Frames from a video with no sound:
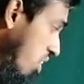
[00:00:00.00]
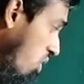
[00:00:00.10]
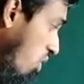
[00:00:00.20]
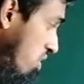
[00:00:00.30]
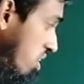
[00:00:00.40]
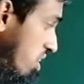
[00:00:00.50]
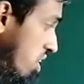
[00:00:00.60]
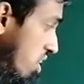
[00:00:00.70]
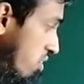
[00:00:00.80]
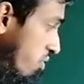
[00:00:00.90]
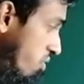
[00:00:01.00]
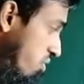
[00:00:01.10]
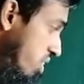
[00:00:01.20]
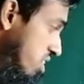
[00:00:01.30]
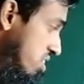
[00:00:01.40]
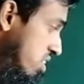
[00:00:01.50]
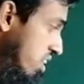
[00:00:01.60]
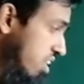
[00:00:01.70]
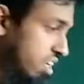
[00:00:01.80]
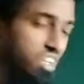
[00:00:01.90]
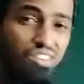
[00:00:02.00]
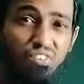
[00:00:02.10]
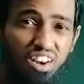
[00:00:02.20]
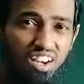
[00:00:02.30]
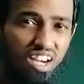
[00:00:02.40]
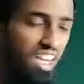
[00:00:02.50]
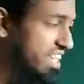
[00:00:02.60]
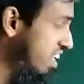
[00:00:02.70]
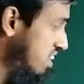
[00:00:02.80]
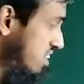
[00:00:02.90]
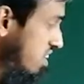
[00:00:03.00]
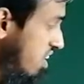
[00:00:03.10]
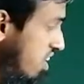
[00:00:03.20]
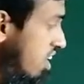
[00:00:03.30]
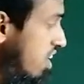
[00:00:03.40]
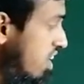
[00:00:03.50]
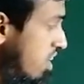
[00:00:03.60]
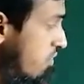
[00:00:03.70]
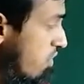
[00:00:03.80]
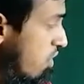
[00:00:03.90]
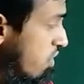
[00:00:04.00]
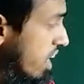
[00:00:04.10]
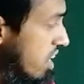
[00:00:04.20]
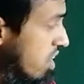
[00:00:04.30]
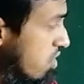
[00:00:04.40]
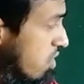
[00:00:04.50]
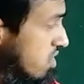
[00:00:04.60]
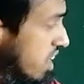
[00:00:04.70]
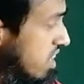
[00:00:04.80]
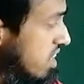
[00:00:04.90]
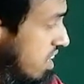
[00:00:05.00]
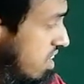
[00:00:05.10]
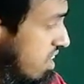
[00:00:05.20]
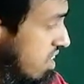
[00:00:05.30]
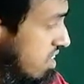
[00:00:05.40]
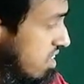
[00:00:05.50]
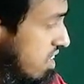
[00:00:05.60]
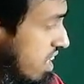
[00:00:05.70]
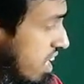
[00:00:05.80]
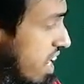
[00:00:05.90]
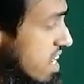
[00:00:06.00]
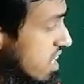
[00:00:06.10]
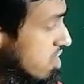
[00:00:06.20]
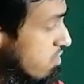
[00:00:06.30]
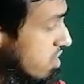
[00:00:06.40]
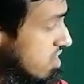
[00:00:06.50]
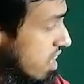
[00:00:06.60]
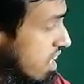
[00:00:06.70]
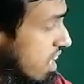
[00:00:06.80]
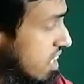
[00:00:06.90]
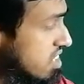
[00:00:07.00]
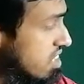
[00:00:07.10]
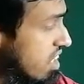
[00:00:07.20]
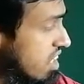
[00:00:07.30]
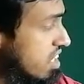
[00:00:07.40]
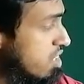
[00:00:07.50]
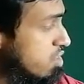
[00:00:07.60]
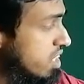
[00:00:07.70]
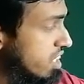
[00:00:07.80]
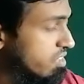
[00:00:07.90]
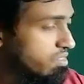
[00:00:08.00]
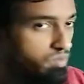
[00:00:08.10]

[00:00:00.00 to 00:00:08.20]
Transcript: the cone with a different radius. If you look at the cross section, the radius of the circle is reducing.